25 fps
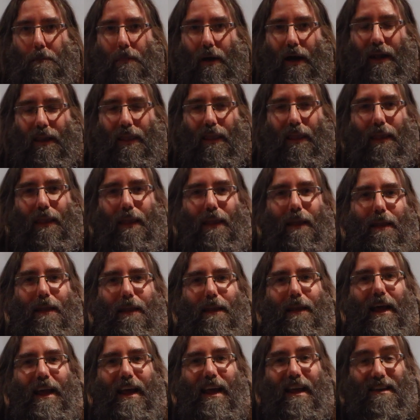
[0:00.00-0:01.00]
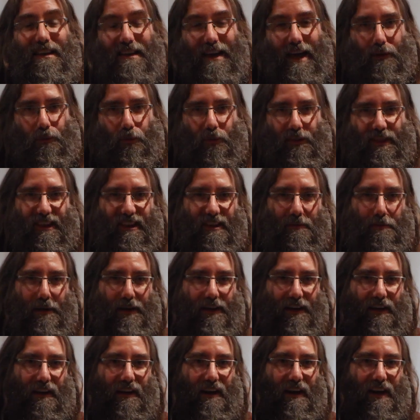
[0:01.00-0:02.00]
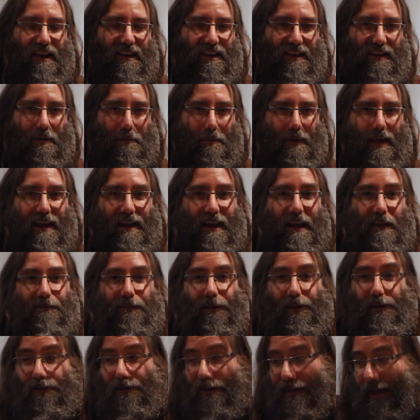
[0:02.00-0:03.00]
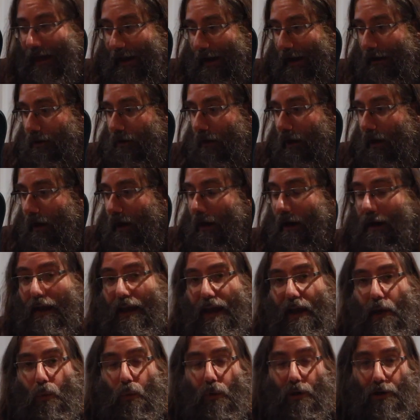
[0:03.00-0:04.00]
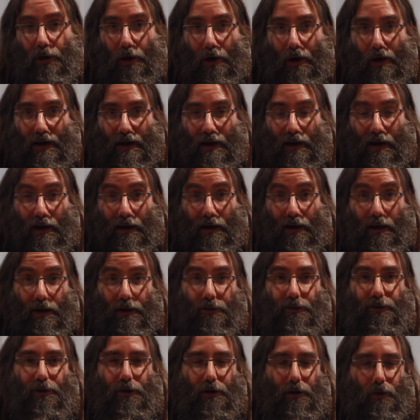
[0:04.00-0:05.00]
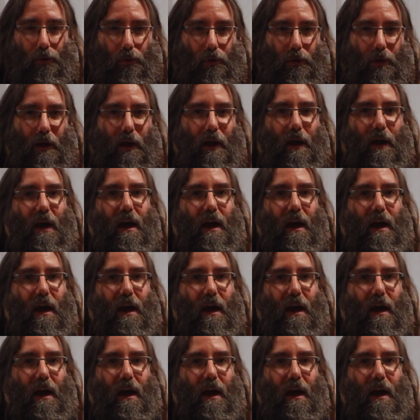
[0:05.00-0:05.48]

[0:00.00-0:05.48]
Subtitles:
But like I said, with this particular instrument, if you look at it wrong, it will go out of tune.